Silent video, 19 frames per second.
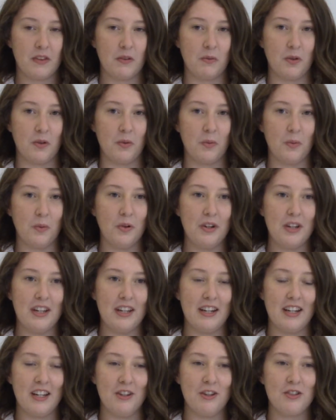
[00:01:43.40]
Well,
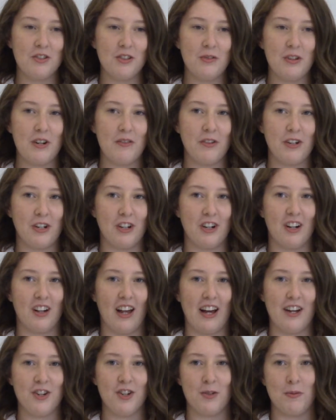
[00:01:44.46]
one, usually whenever you're in a
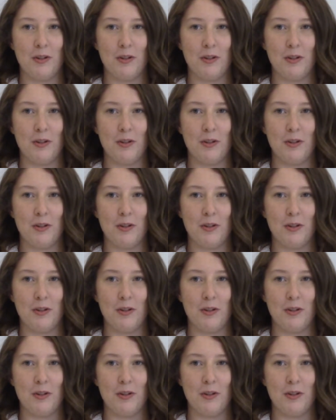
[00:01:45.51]
classroom,